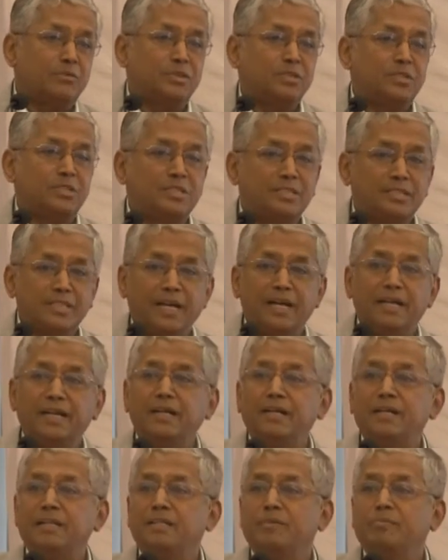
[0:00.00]
was
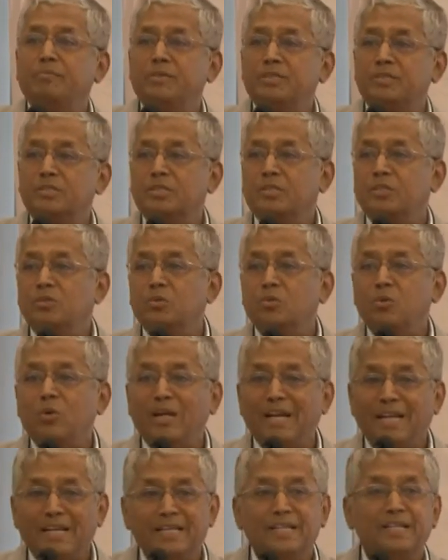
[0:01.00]
designed, the person who
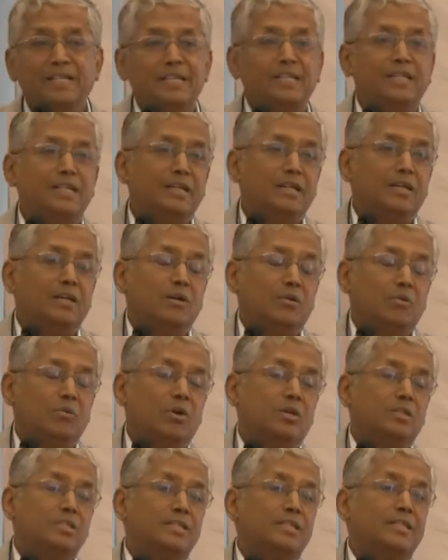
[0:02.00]
headed it
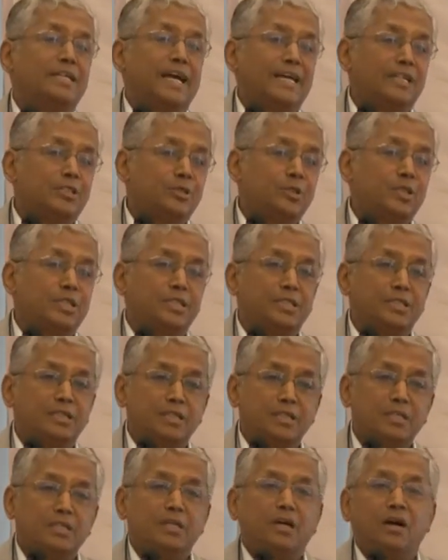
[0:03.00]
was the graduate
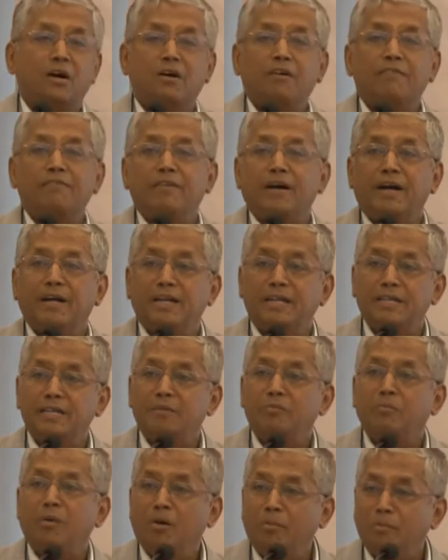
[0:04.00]
of
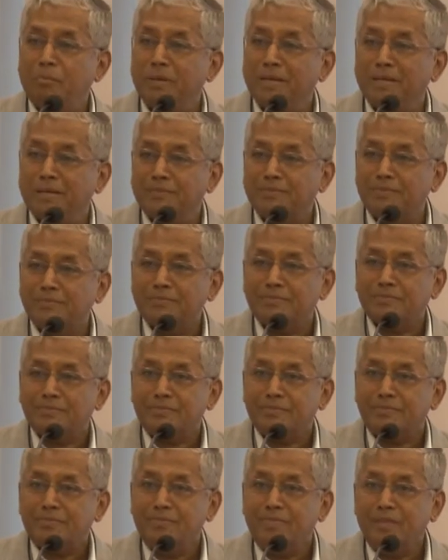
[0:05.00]
IIT Bombay.
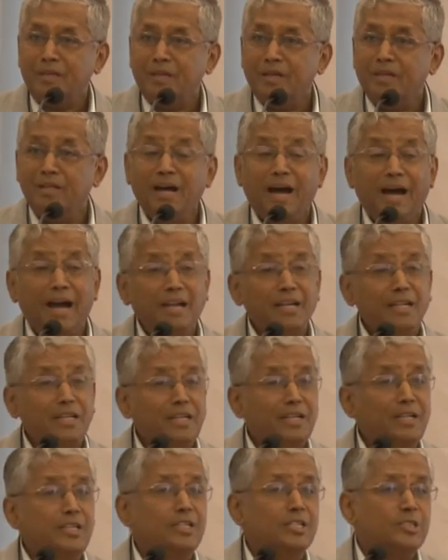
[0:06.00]
The IT
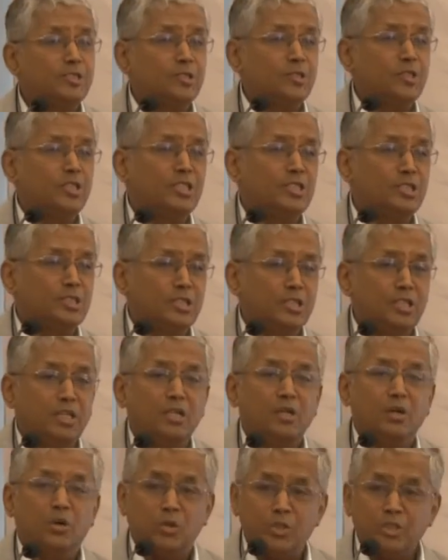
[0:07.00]
industry's
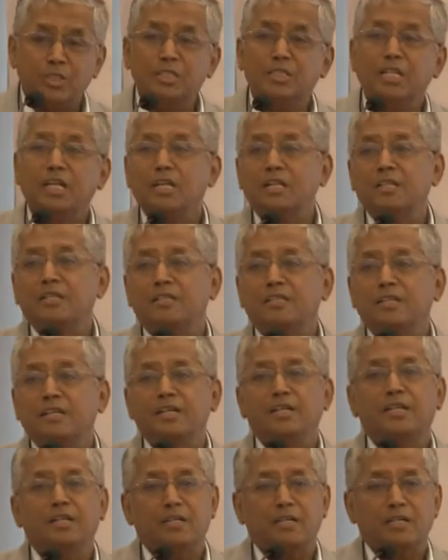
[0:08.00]
original
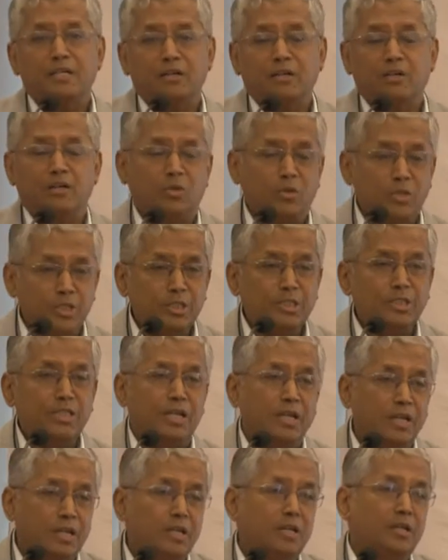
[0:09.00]
thinker or
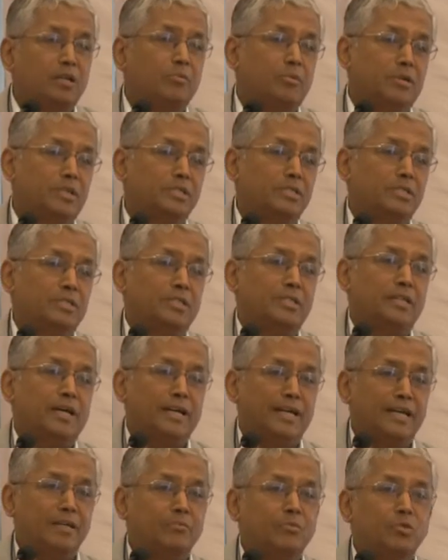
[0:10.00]
original person,
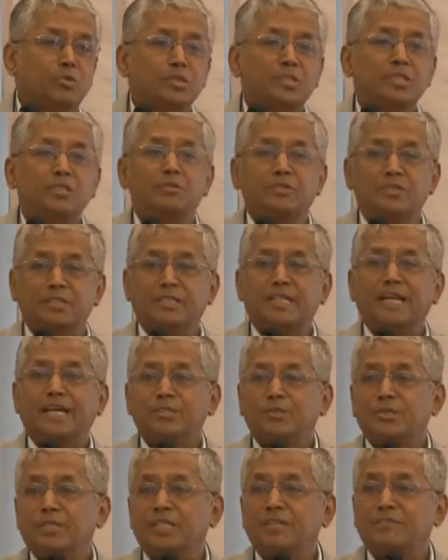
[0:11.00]
Narayan Murthy, was a
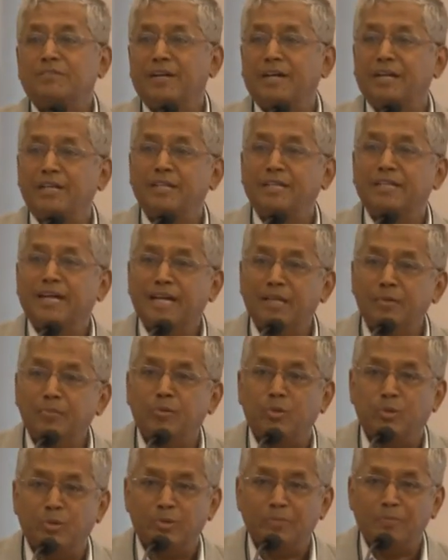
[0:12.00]
graduate of IIT
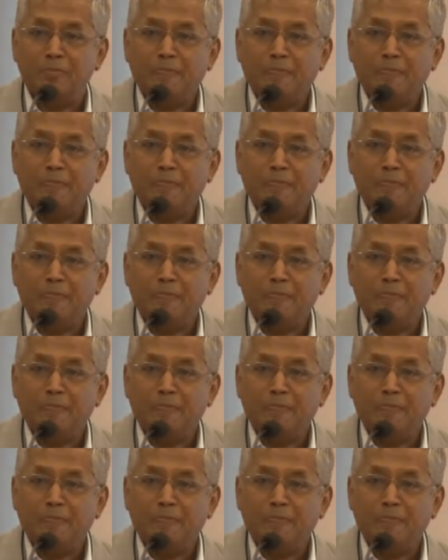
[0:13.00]
Kanpur.